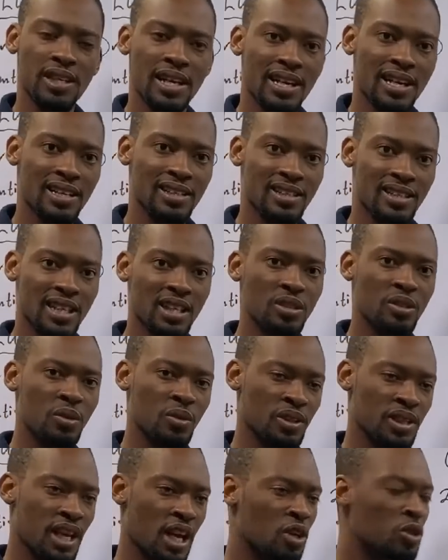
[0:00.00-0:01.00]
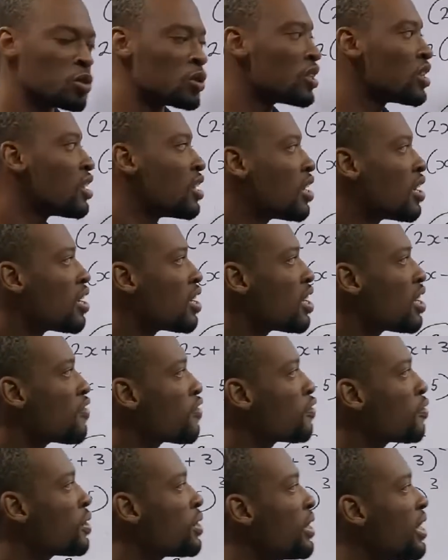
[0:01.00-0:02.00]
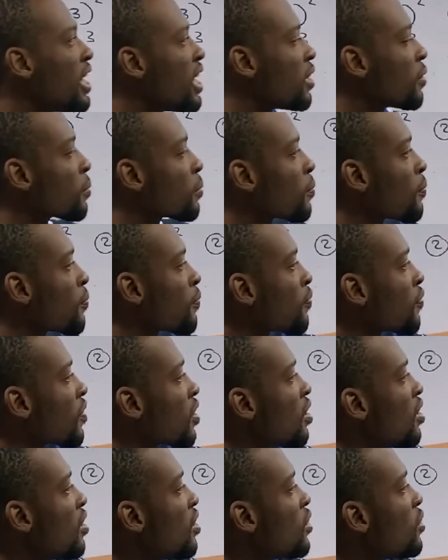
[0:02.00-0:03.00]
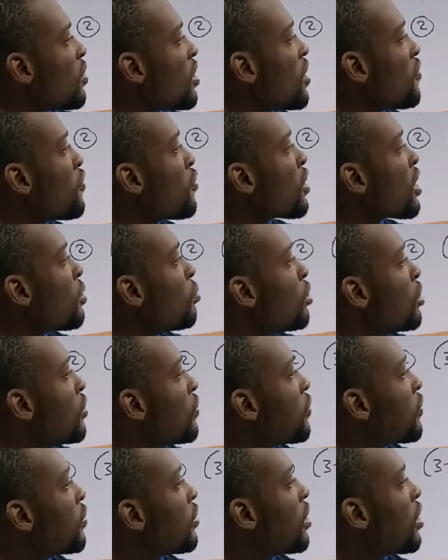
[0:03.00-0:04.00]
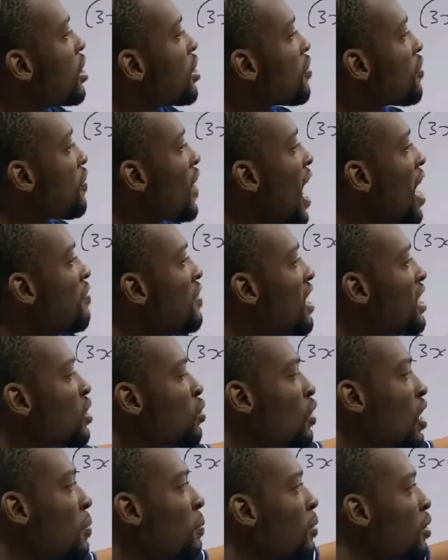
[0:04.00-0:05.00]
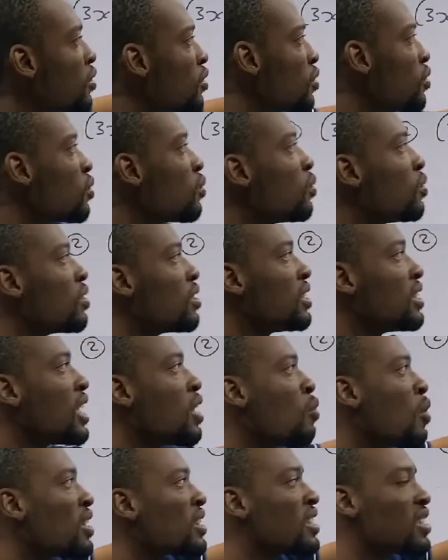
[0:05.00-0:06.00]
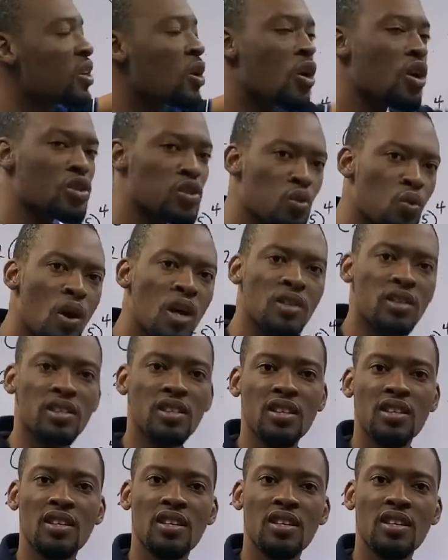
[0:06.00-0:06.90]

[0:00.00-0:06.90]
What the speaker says: that can stand on their own. Even here, if you remove 5x squared plus 2, then what is cos what?